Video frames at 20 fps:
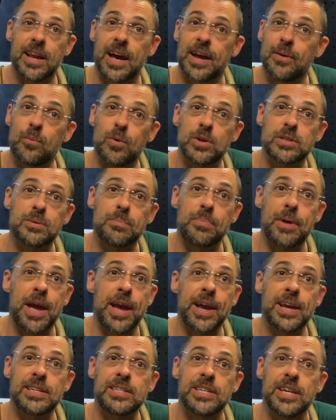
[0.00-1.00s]
wasn't
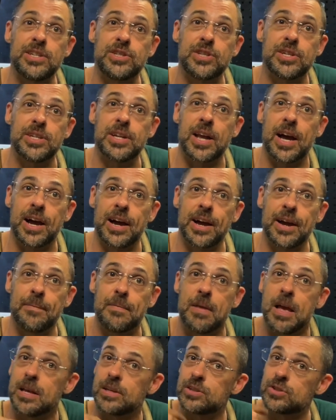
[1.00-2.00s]
paying attention. I
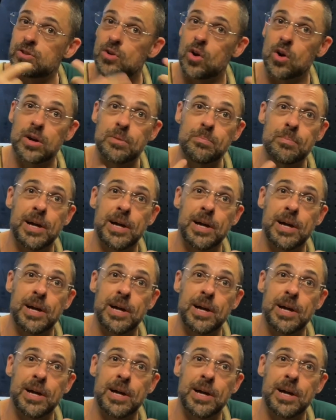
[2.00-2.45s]
started